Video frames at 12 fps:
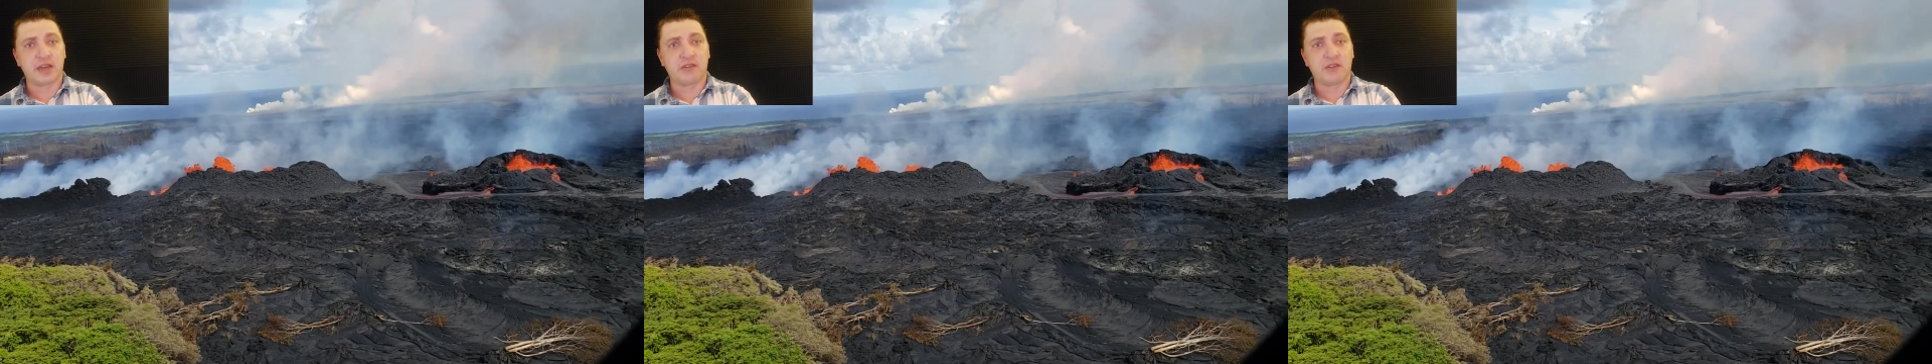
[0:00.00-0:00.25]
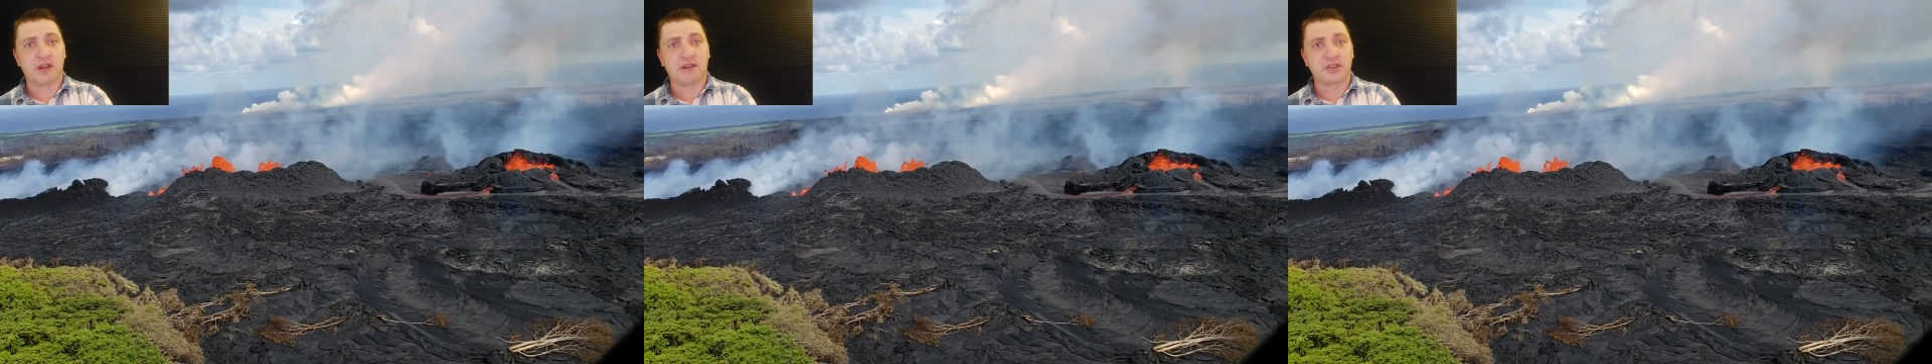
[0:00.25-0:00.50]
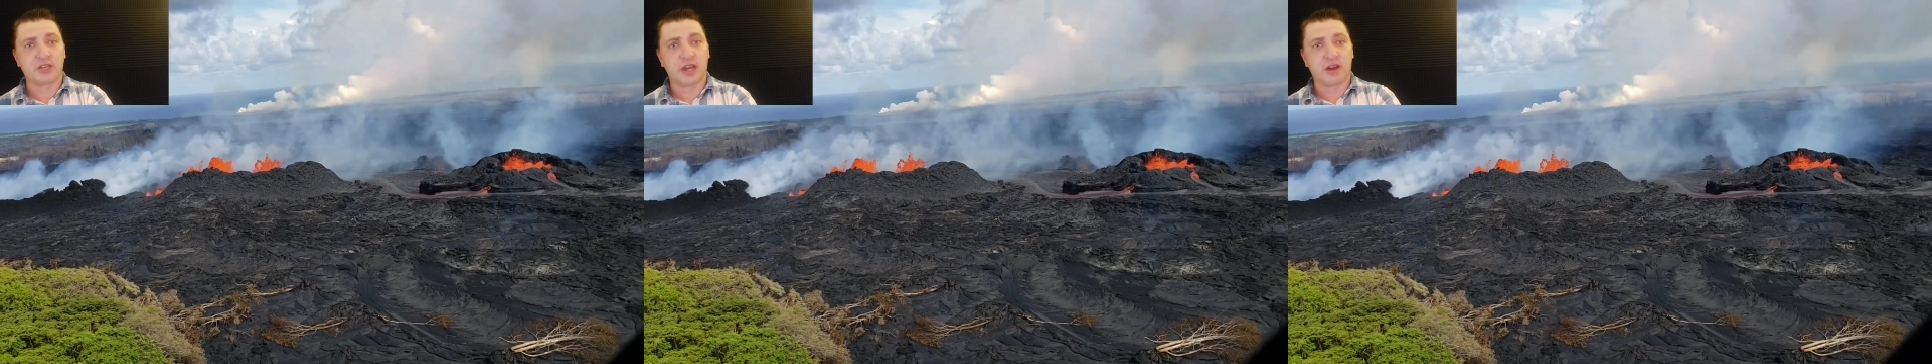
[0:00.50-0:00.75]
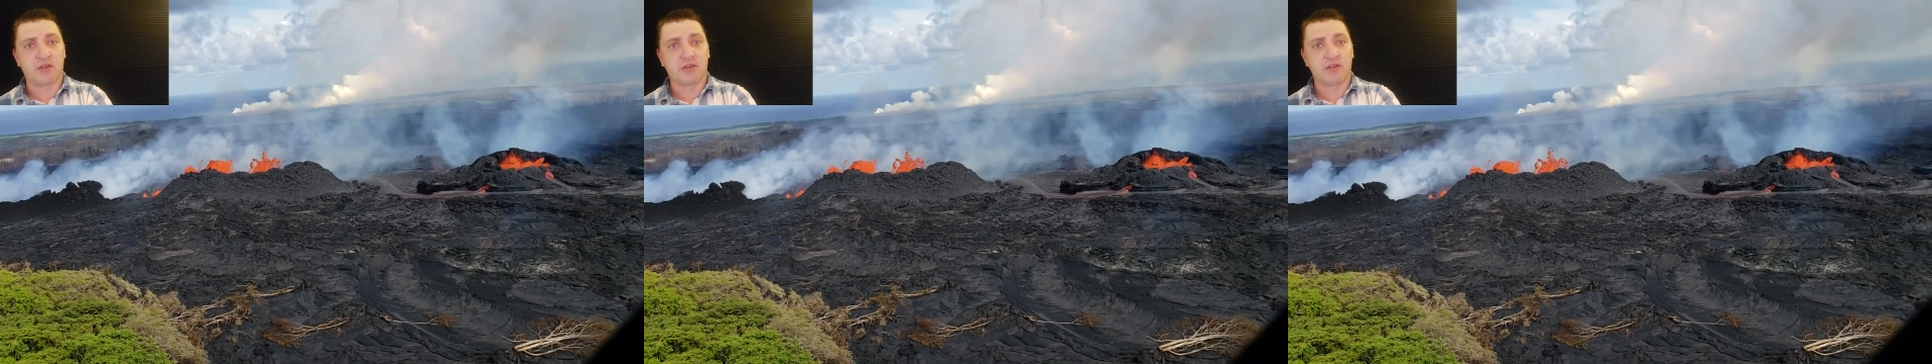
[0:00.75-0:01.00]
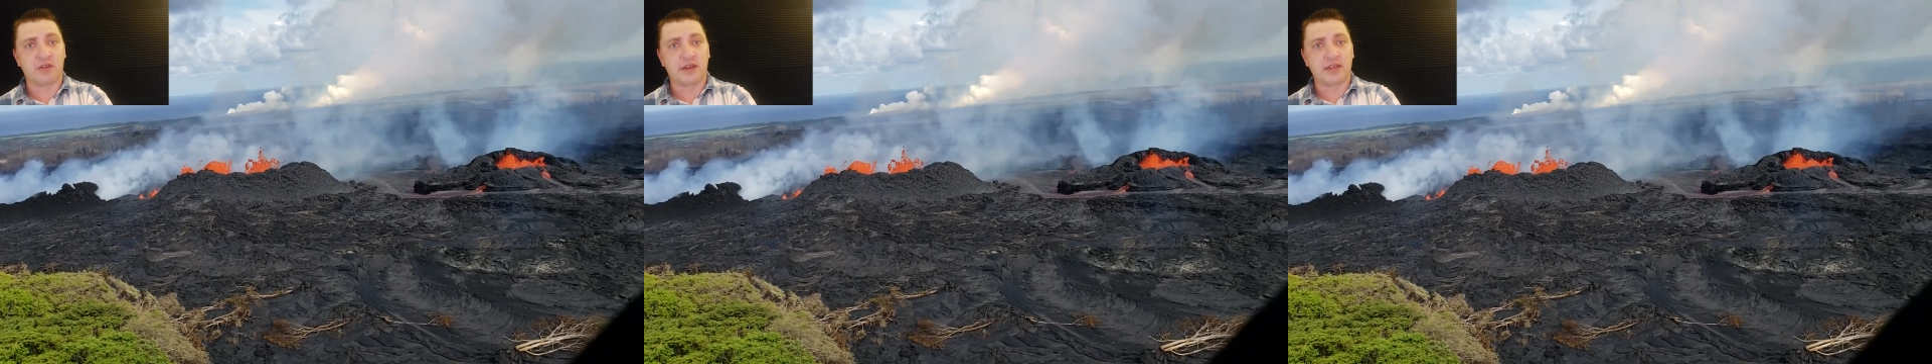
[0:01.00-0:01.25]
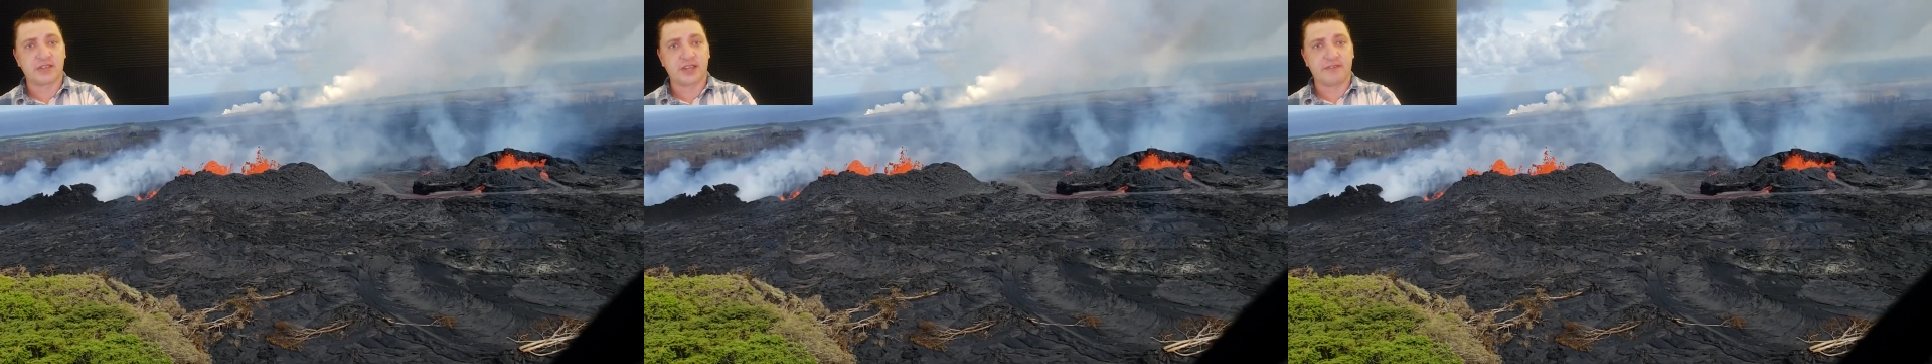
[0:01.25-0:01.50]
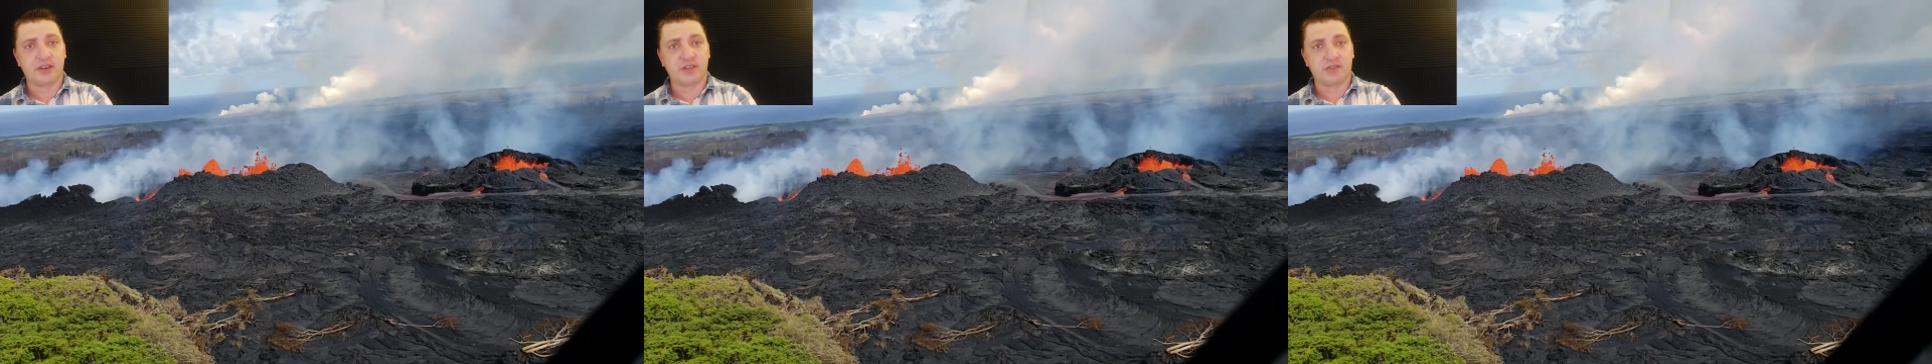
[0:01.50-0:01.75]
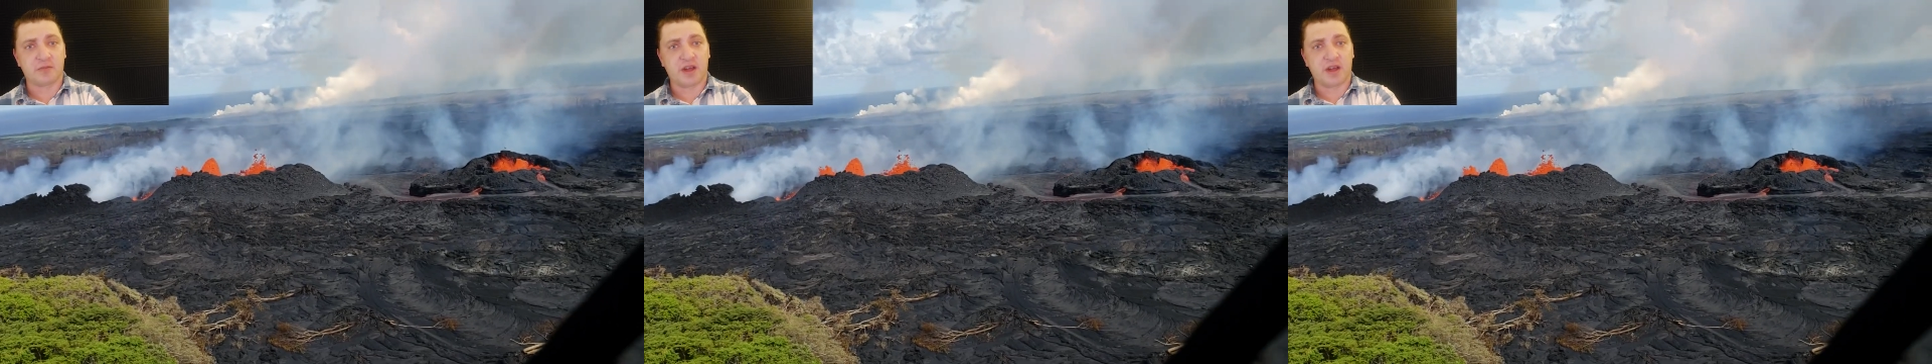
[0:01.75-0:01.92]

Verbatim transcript: down the lava channel, as evidenced